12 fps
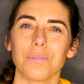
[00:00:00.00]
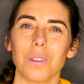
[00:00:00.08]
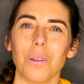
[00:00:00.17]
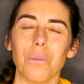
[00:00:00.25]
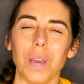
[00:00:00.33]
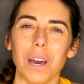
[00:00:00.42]

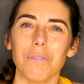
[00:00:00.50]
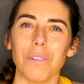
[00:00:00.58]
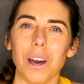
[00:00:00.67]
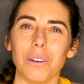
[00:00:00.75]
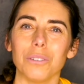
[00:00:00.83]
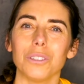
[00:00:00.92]
We have
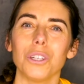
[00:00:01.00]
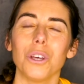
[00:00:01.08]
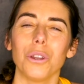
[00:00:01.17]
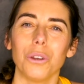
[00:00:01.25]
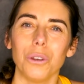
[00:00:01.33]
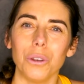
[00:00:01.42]
found
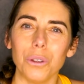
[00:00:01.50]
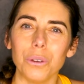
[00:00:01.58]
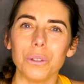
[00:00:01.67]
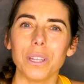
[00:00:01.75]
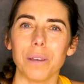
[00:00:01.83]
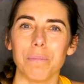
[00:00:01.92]

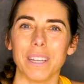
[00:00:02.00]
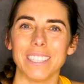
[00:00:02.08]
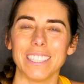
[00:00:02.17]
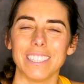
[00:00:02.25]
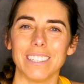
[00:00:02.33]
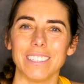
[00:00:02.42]
new
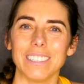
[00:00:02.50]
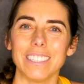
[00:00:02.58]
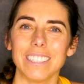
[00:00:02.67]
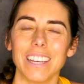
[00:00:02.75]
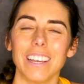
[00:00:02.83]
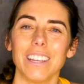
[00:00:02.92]

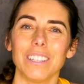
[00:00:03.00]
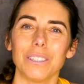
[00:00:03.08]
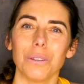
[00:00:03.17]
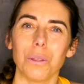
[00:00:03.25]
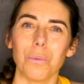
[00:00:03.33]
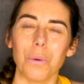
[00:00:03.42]
dimensions
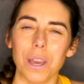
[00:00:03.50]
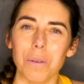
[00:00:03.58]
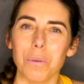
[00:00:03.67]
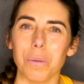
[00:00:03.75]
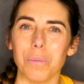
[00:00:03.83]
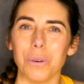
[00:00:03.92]
to the way
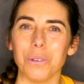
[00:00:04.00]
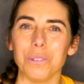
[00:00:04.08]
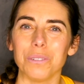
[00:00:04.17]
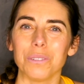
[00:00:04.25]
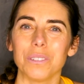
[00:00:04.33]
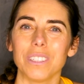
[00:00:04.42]
we
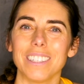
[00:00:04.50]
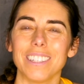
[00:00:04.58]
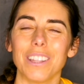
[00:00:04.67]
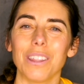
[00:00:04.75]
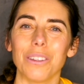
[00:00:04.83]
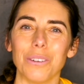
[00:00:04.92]
move
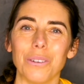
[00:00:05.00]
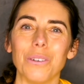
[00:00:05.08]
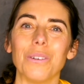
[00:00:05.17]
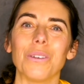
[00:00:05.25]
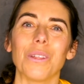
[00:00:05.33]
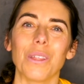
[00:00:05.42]

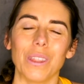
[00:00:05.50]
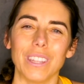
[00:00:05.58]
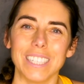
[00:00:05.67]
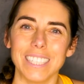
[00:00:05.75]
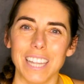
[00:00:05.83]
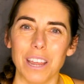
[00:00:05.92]
through
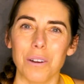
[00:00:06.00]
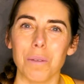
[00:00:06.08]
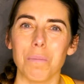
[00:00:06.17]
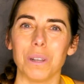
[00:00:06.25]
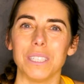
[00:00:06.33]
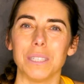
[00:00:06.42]
the SERI
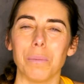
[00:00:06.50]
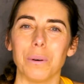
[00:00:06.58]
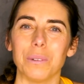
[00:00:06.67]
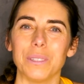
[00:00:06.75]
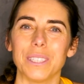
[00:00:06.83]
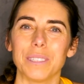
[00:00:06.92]

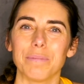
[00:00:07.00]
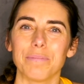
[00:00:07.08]
principles.